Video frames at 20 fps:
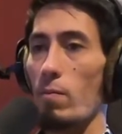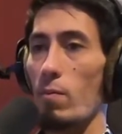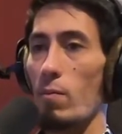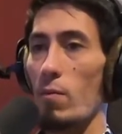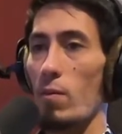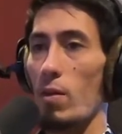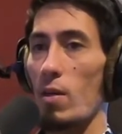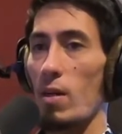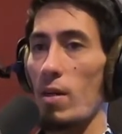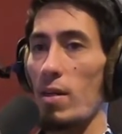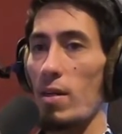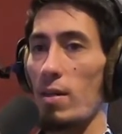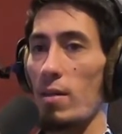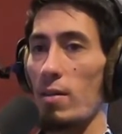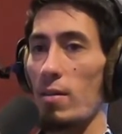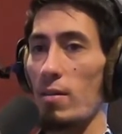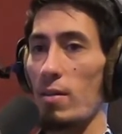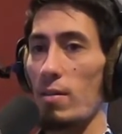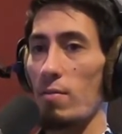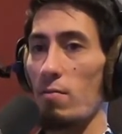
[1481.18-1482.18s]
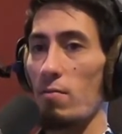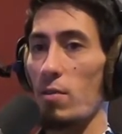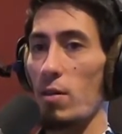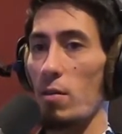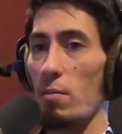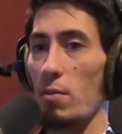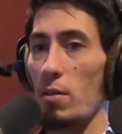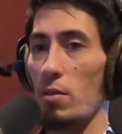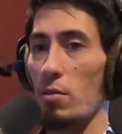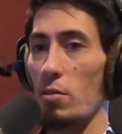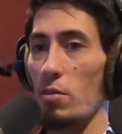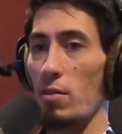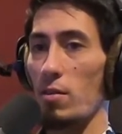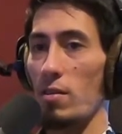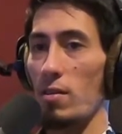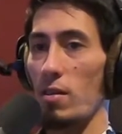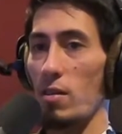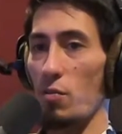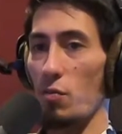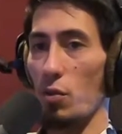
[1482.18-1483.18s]
They can very much
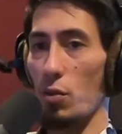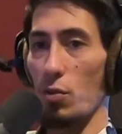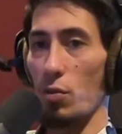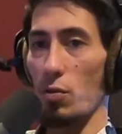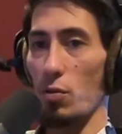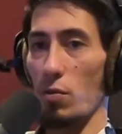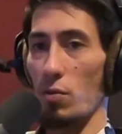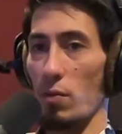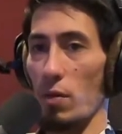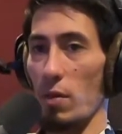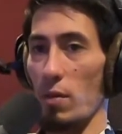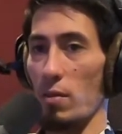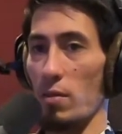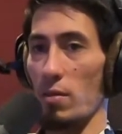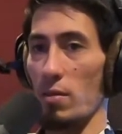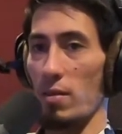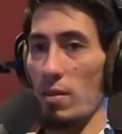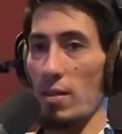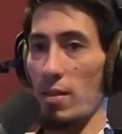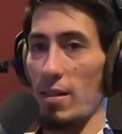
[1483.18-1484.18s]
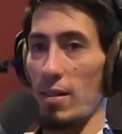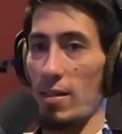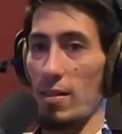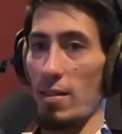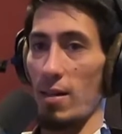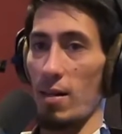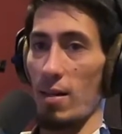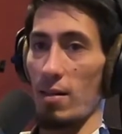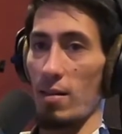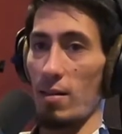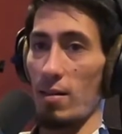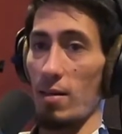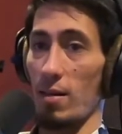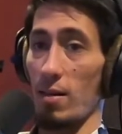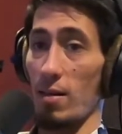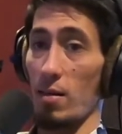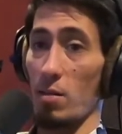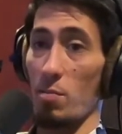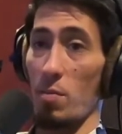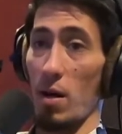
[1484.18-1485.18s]
deceive you into thinking that
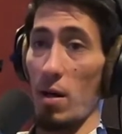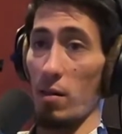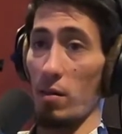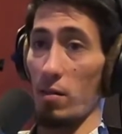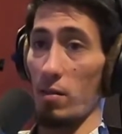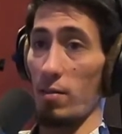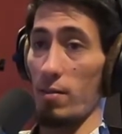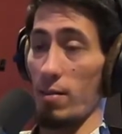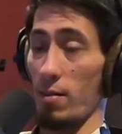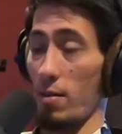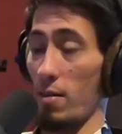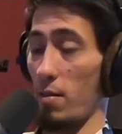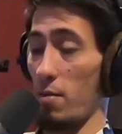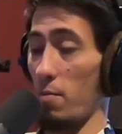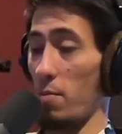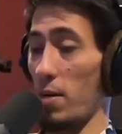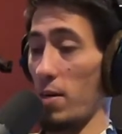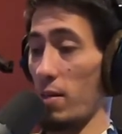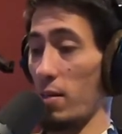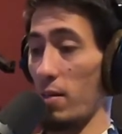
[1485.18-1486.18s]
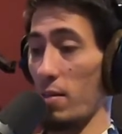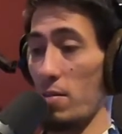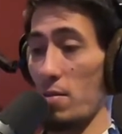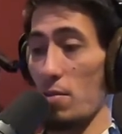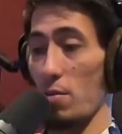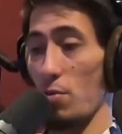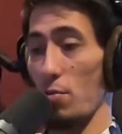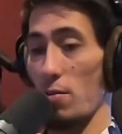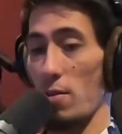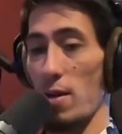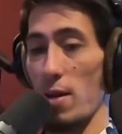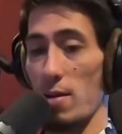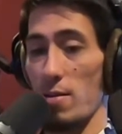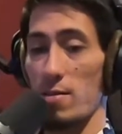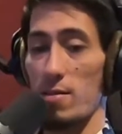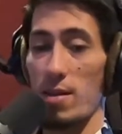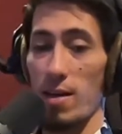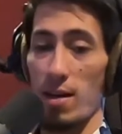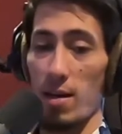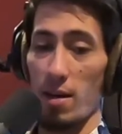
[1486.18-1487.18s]
it is balanced, and then you might listen to it the
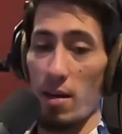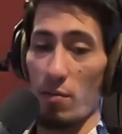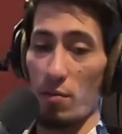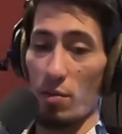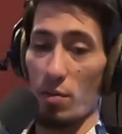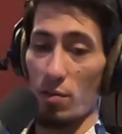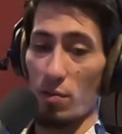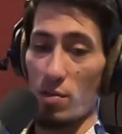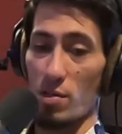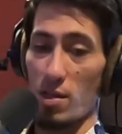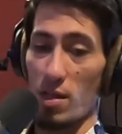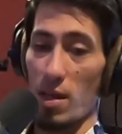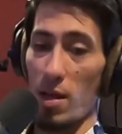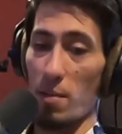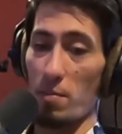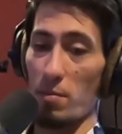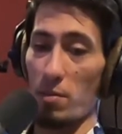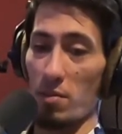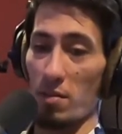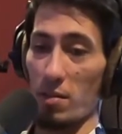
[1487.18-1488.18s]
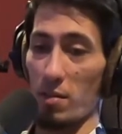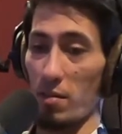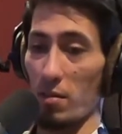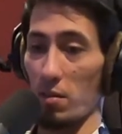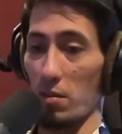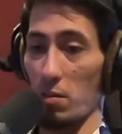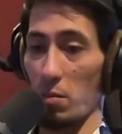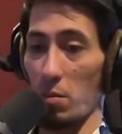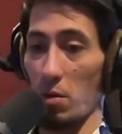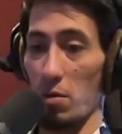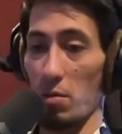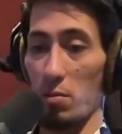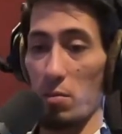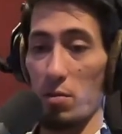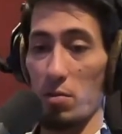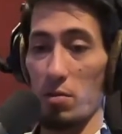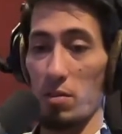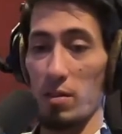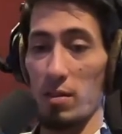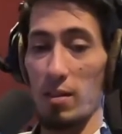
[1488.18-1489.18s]
next day after you've slept or listened to some other
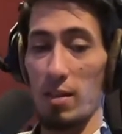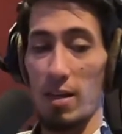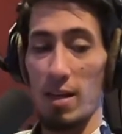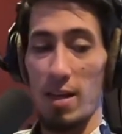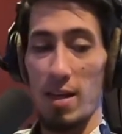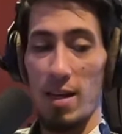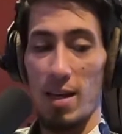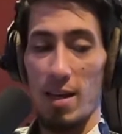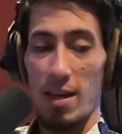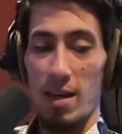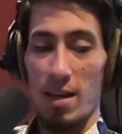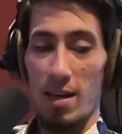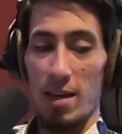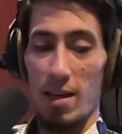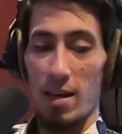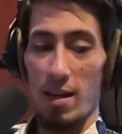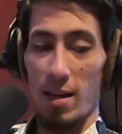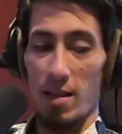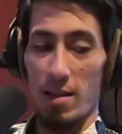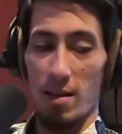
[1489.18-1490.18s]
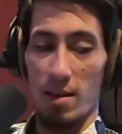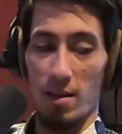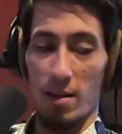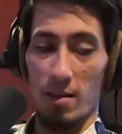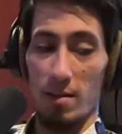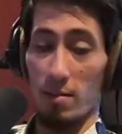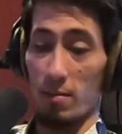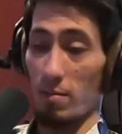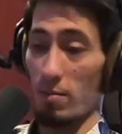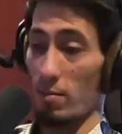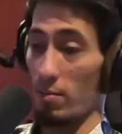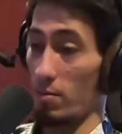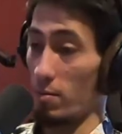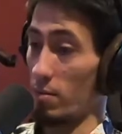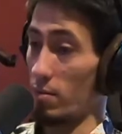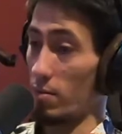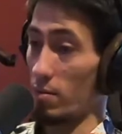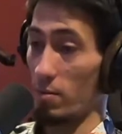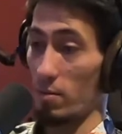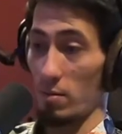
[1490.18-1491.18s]
music, and then
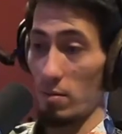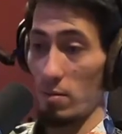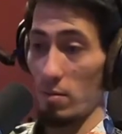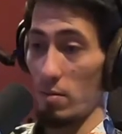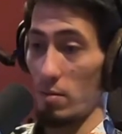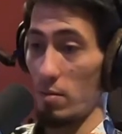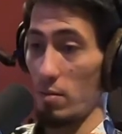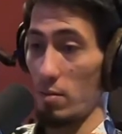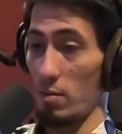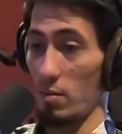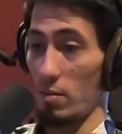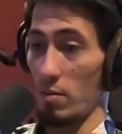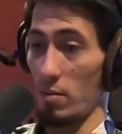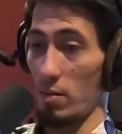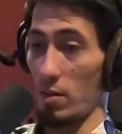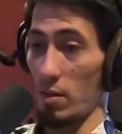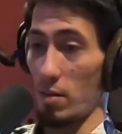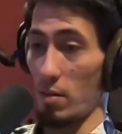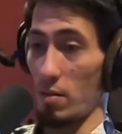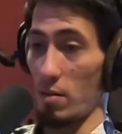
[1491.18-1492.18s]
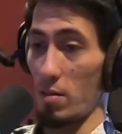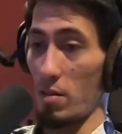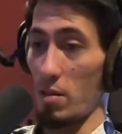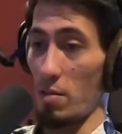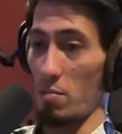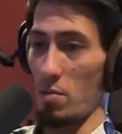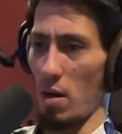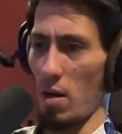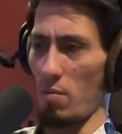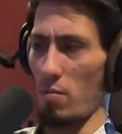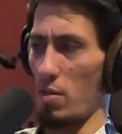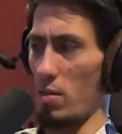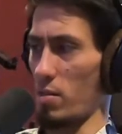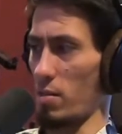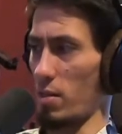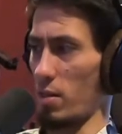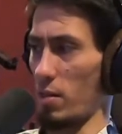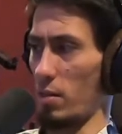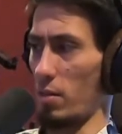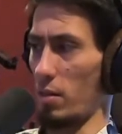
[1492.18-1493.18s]
it seems obvious,
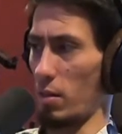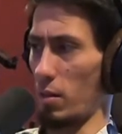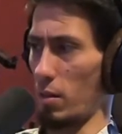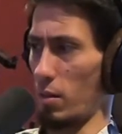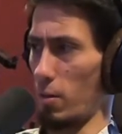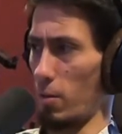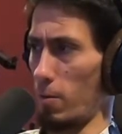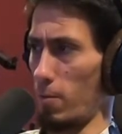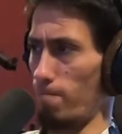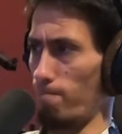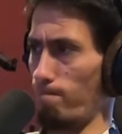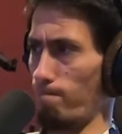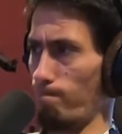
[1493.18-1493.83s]
like, this